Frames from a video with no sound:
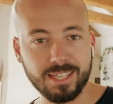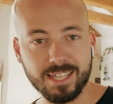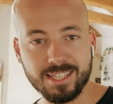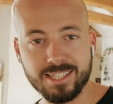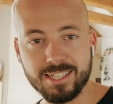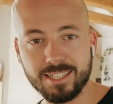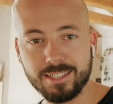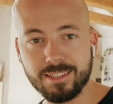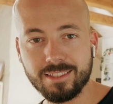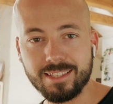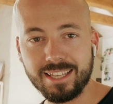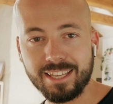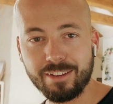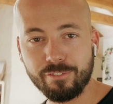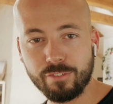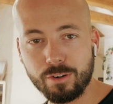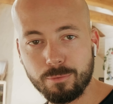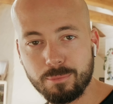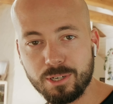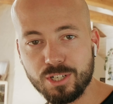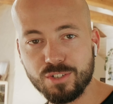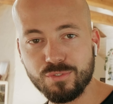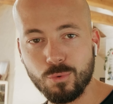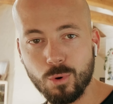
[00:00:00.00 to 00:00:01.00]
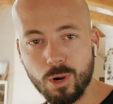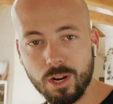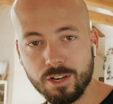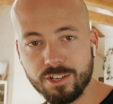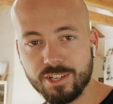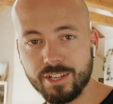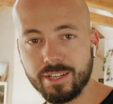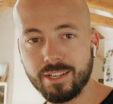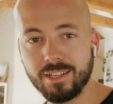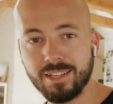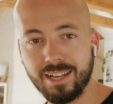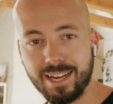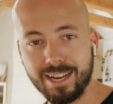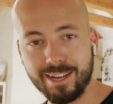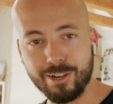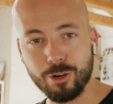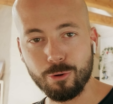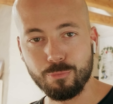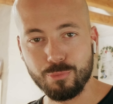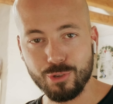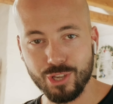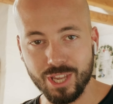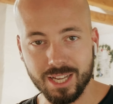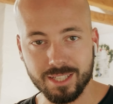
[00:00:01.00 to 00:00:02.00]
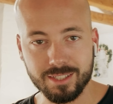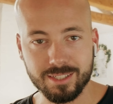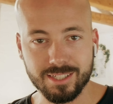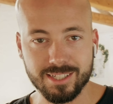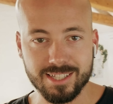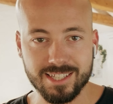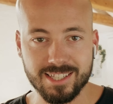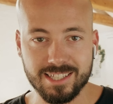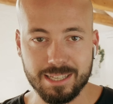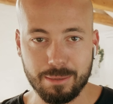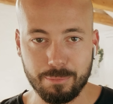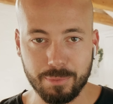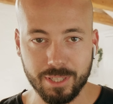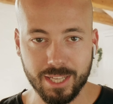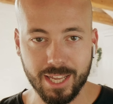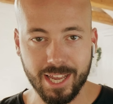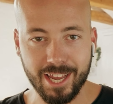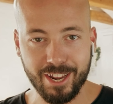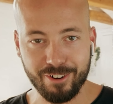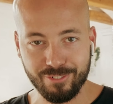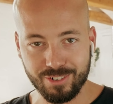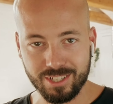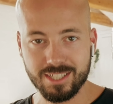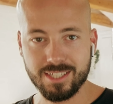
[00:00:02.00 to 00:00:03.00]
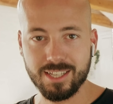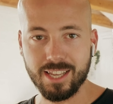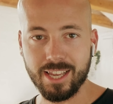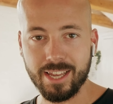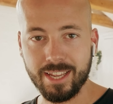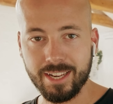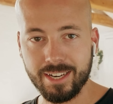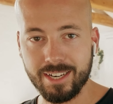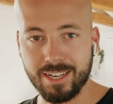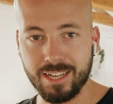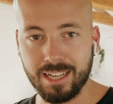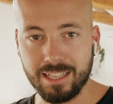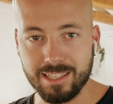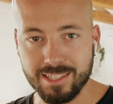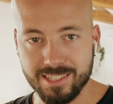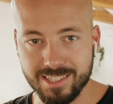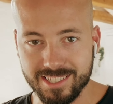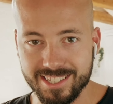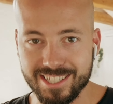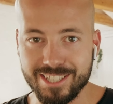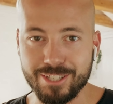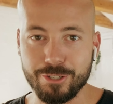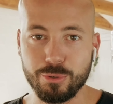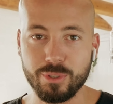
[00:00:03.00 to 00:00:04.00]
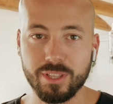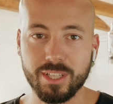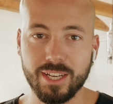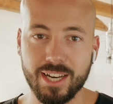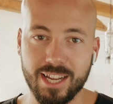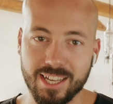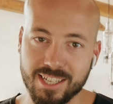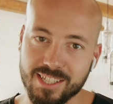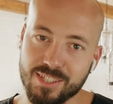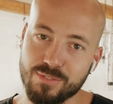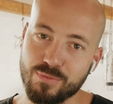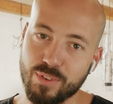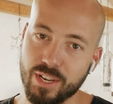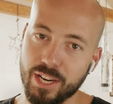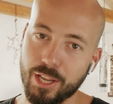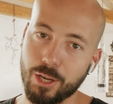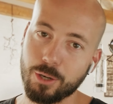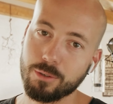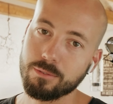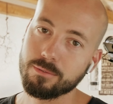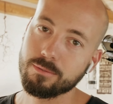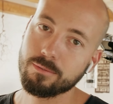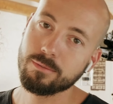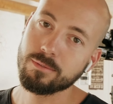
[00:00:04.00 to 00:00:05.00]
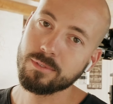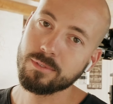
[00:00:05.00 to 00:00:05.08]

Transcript: That's it. Thank you very much for watching. I hope you got something out of it, and I'll see you in the next video.